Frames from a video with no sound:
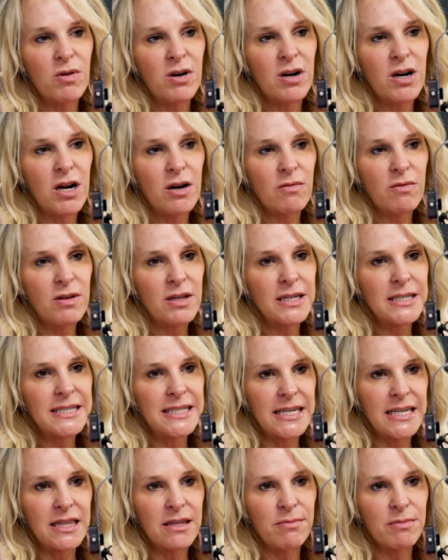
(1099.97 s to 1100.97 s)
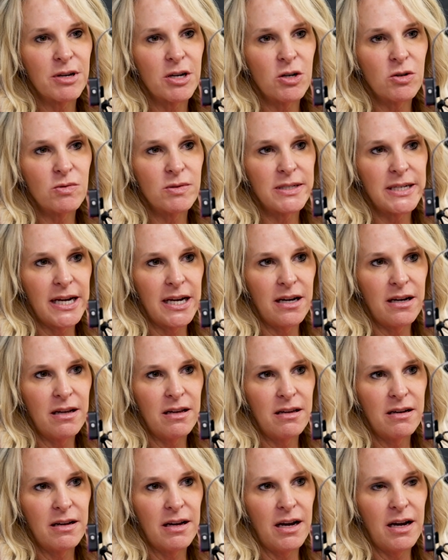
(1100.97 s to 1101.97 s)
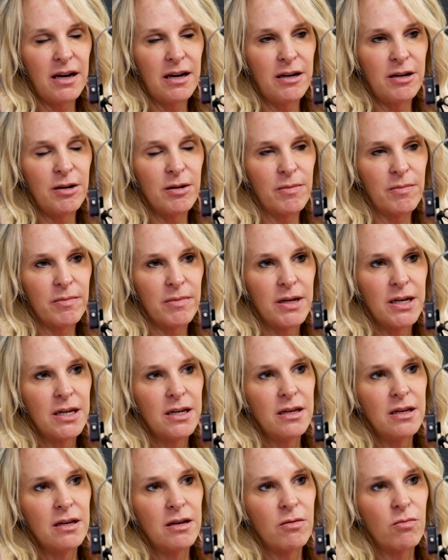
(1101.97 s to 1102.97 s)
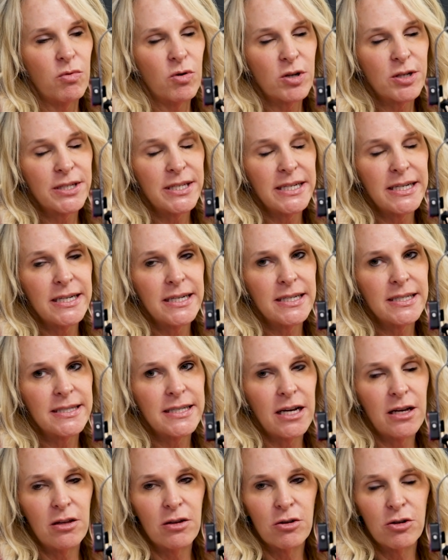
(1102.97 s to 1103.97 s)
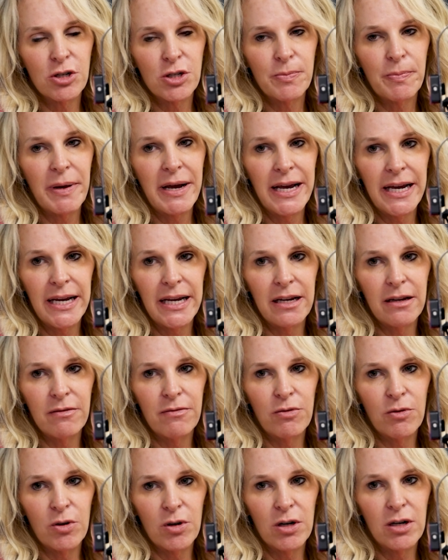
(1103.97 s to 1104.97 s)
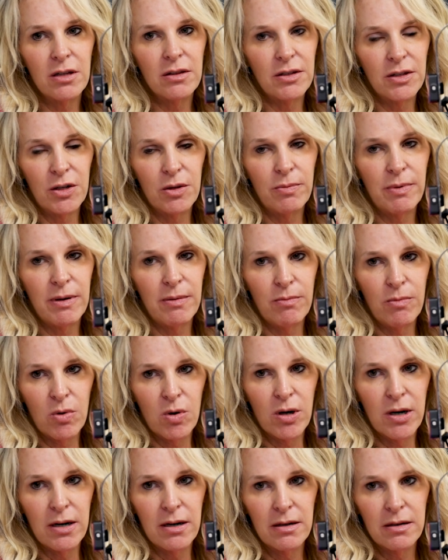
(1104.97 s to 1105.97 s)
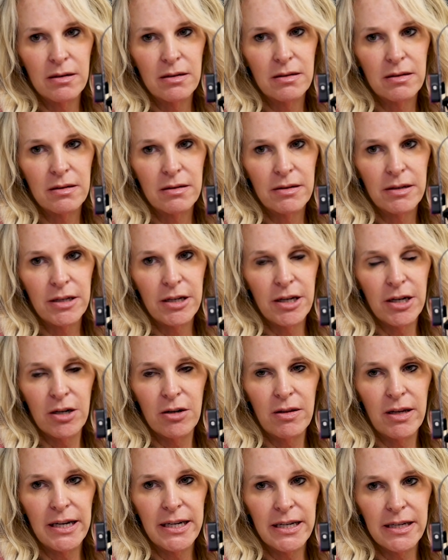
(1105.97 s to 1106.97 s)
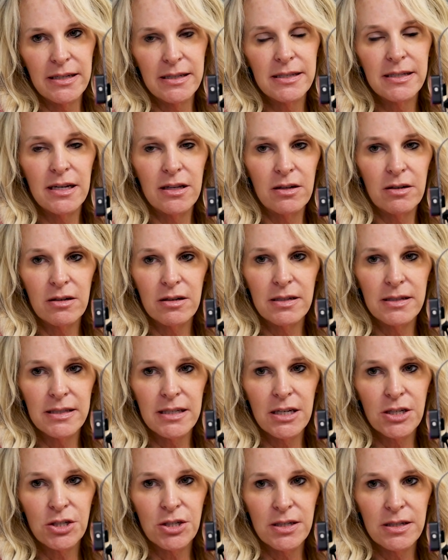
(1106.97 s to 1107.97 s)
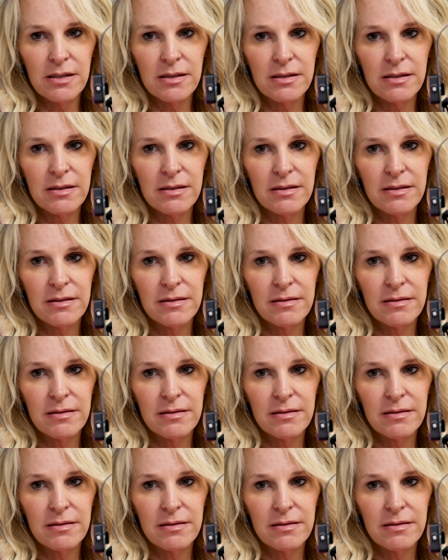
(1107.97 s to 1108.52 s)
We're not really seeing them go down. We're seeing sellers paying for a little bit more, like in-seller concessions.